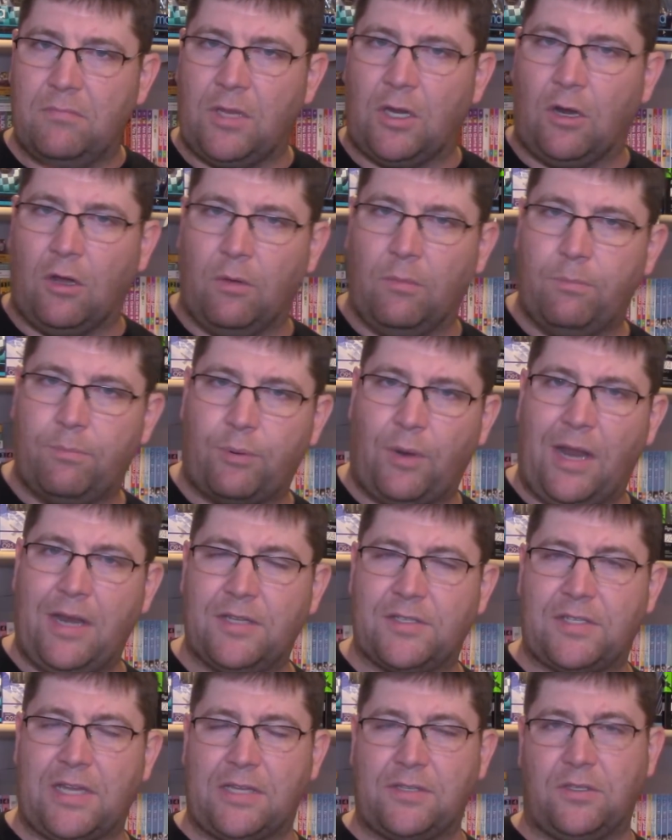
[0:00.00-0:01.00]
you know,
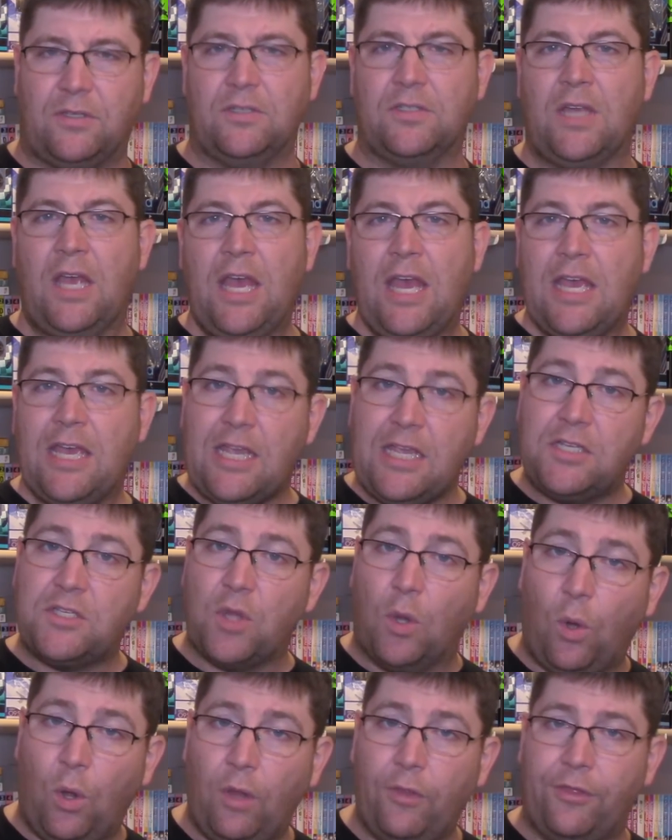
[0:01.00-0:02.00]
predecessors, he
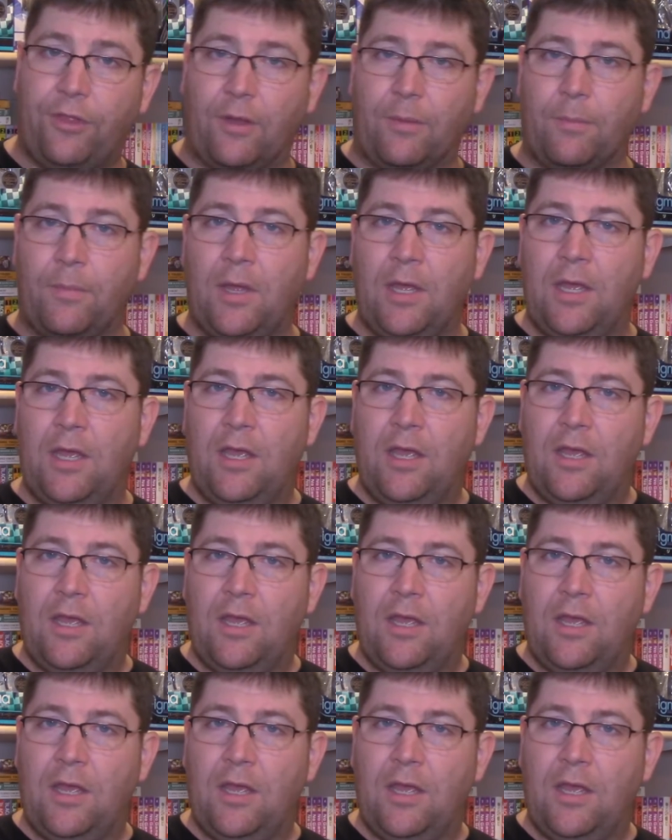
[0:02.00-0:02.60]
told them